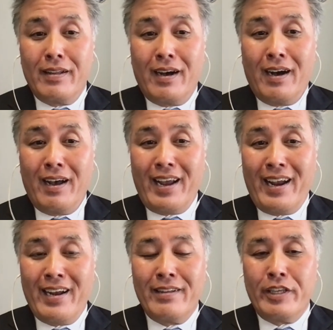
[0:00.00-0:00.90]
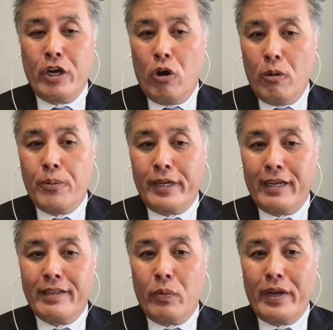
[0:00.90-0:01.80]
uh, and the
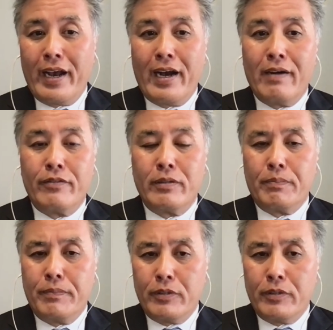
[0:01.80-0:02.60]
opening that we have to,